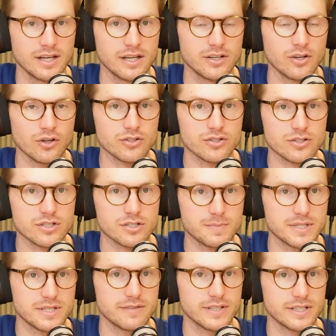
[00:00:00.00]
not
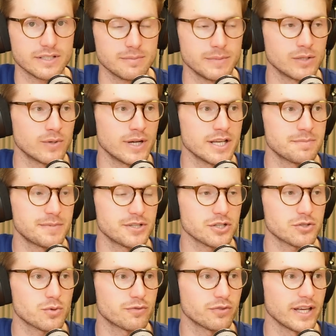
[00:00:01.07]
specific to MinRes, but
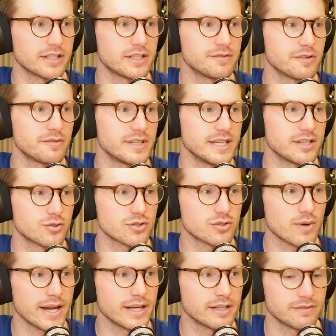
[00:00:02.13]
just reflective of the interest
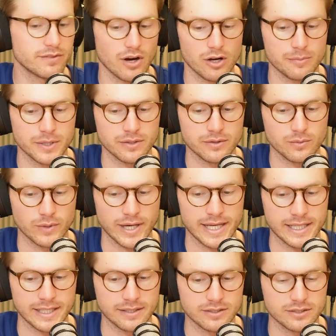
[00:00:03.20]
rate environment we're
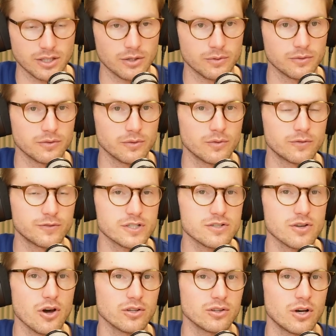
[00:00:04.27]
in. So for
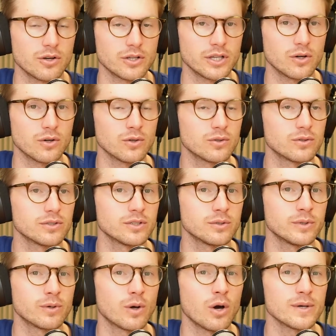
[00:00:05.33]
so long,
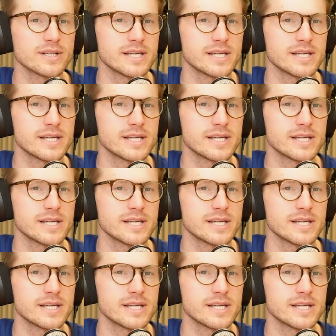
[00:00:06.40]
we were always